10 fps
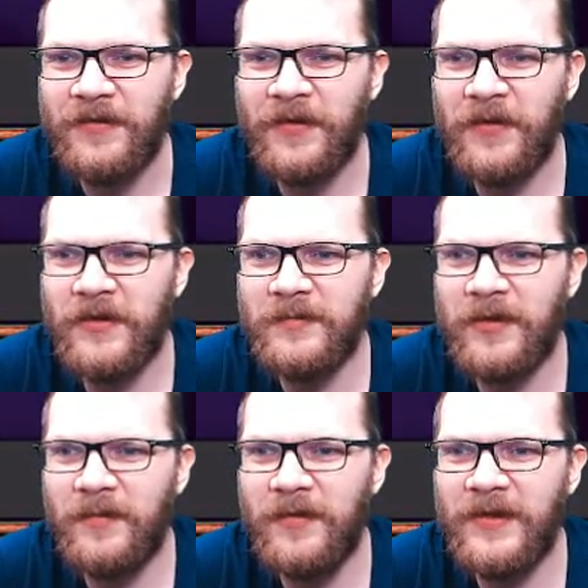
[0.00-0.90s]
for
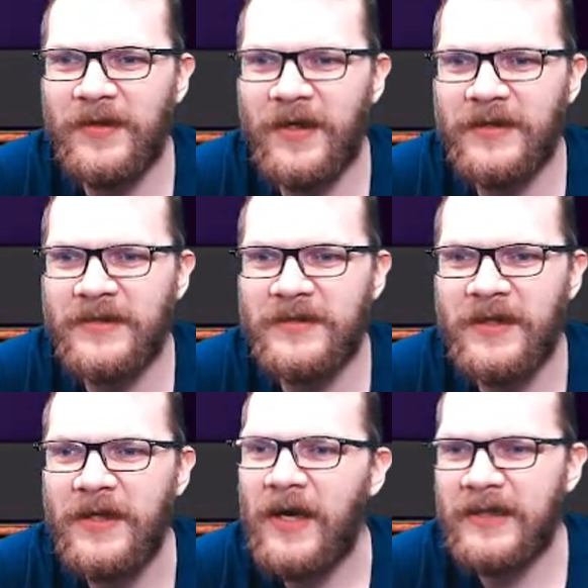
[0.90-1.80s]
Cosmic or Mutant
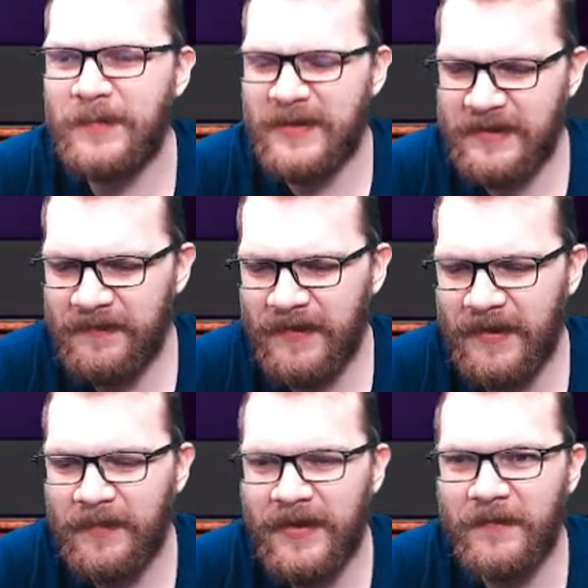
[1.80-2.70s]
Nexus. I
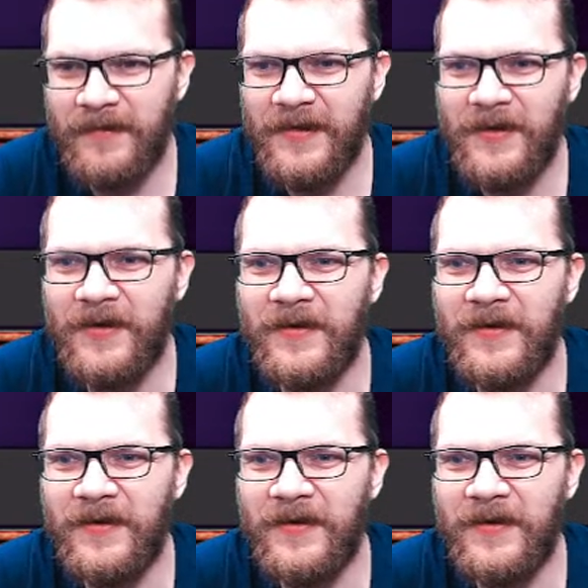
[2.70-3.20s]
specifically made a video